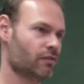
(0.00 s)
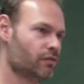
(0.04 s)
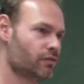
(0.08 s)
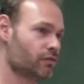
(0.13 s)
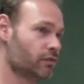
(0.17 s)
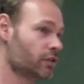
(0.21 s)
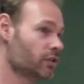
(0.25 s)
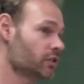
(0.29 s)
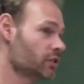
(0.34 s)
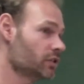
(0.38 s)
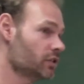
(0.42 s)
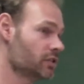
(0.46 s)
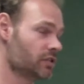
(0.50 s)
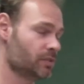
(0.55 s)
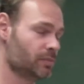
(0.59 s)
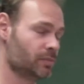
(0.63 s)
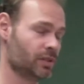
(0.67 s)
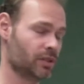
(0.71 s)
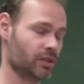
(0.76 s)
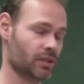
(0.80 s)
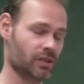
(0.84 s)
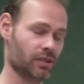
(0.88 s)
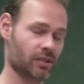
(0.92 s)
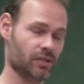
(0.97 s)
of fridges,
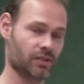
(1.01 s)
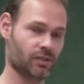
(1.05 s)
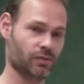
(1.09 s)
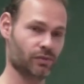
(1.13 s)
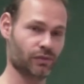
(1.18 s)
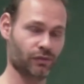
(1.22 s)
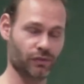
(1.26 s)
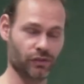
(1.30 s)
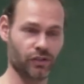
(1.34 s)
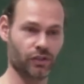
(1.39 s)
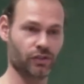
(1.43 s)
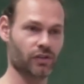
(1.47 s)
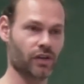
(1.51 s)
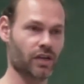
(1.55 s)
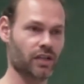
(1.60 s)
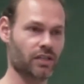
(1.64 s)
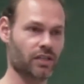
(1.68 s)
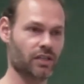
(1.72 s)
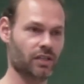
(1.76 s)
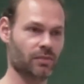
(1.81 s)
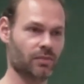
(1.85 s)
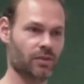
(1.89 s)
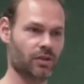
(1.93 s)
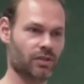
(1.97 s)
because
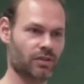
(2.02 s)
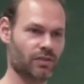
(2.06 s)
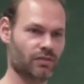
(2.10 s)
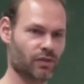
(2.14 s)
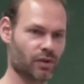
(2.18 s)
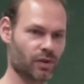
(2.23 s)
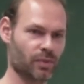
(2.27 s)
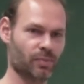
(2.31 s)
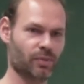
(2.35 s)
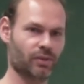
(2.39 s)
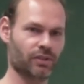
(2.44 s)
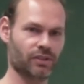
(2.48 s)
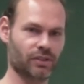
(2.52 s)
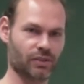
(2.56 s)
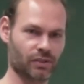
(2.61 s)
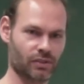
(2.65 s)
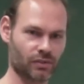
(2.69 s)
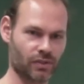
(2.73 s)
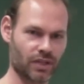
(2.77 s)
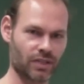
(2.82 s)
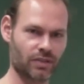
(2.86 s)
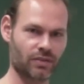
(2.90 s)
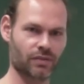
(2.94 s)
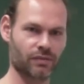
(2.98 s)
refrigerating is very important in a
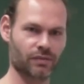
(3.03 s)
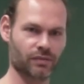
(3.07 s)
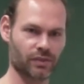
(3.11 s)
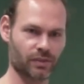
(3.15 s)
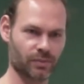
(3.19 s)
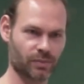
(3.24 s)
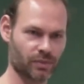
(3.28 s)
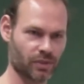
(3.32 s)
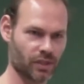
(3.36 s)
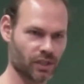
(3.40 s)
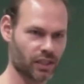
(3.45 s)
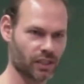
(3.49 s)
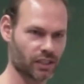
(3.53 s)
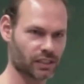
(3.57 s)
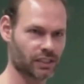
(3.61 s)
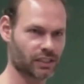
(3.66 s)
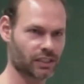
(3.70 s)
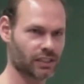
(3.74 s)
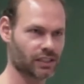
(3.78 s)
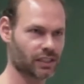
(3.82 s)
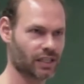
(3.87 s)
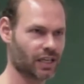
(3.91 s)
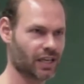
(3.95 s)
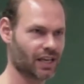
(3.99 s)
restaurant for the
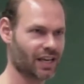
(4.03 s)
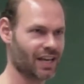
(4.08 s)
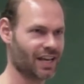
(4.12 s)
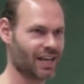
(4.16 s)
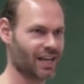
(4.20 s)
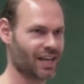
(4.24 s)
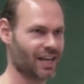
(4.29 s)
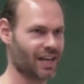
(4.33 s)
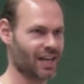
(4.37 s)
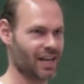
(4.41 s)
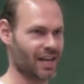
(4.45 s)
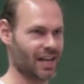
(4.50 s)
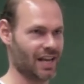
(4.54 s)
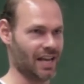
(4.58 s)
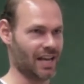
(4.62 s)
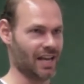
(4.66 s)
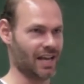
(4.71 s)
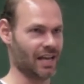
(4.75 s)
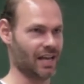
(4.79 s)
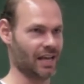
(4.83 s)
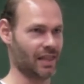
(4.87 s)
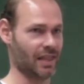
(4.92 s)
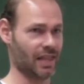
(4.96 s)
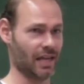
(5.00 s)
products.
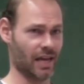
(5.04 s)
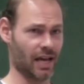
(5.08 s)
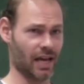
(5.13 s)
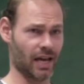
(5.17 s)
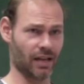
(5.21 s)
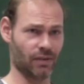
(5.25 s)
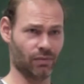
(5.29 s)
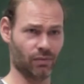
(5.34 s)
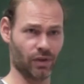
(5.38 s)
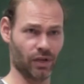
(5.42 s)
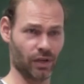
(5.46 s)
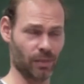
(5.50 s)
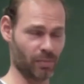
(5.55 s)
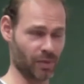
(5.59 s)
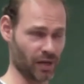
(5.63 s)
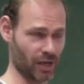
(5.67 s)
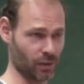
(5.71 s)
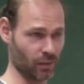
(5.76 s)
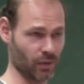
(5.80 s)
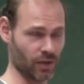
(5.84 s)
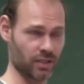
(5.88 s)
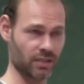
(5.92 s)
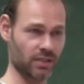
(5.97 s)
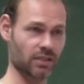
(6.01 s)
And they had really
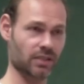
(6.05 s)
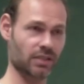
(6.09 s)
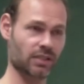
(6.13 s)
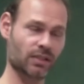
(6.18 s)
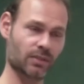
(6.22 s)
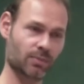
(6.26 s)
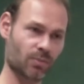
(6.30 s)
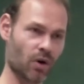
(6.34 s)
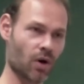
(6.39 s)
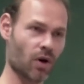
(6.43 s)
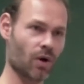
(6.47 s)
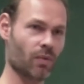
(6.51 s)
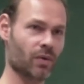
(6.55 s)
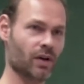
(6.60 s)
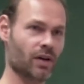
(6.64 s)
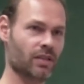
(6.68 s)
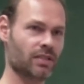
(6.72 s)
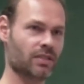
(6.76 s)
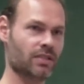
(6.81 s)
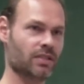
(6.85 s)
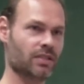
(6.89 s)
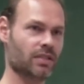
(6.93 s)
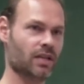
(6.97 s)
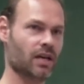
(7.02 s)
big ones and small
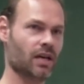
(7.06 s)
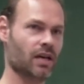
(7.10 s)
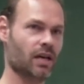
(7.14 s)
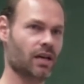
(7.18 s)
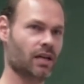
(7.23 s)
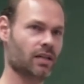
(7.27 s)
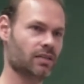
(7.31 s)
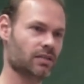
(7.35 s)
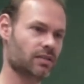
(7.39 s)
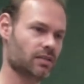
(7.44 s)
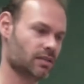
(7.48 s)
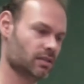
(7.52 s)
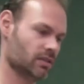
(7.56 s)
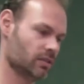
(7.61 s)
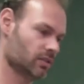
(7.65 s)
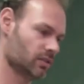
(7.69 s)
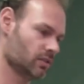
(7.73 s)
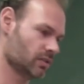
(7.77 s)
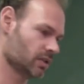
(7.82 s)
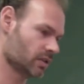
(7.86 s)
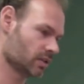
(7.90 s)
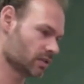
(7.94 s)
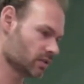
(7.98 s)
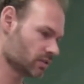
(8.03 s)
ones, and you
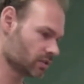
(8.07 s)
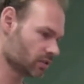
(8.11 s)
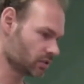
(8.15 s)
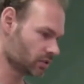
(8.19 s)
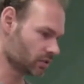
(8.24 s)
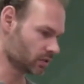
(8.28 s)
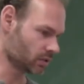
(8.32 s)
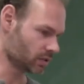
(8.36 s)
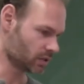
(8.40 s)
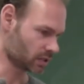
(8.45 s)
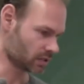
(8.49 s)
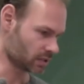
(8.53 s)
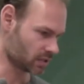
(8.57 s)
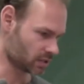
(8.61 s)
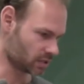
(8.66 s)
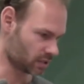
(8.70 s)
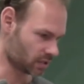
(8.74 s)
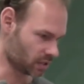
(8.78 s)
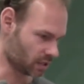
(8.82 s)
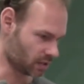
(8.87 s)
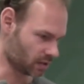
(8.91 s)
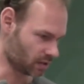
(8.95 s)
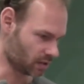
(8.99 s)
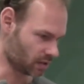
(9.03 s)
can
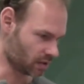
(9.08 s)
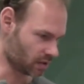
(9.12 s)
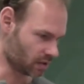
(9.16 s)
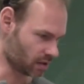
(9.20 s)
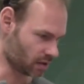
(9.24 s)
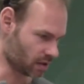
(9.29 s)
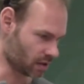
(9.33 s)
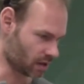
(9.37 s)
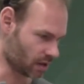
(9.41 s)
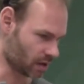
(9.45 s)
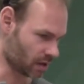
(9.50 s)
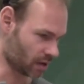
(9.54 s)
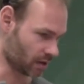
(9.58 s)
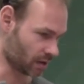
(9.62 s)
see the